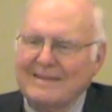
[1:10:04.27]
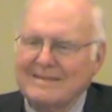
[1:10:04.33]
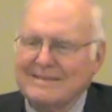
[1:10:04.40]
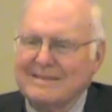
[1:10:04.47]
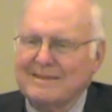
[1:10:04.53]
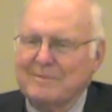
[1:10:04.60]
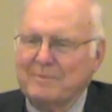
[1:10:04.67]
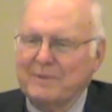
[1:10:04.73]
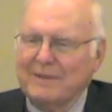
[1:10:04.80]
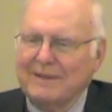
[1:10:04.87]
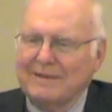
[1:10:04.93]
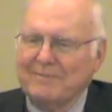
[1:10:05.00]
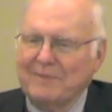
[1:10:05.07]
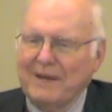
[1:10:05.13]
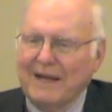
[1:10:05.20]
still a pretty
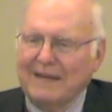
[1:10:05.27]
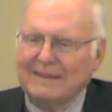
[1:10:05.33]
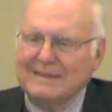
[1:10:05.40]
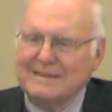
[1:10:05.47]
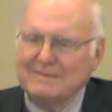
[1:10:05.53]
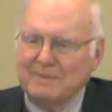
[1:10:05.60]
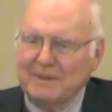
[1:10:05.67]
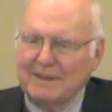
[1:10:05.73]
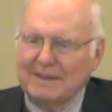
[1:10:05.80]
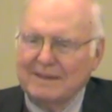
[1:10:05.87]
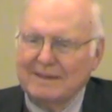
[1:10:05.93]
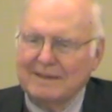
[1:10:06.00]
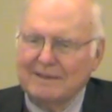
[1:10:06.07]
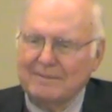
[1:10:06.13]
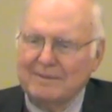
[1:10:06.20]
good practice, but
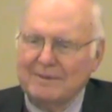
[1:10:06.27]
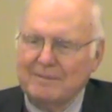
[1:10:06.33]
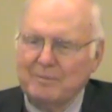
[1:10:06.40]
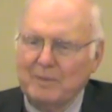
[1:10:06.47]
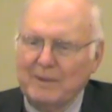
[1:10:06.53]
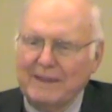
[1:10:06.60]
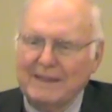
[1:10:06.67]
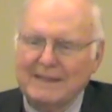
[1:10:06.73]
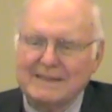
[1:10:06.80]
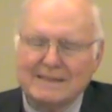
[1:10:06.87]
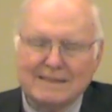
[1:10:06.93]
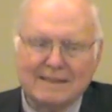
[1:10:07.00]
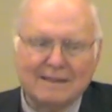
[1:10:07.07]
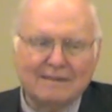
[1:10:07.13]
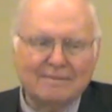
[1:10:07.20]
the point is,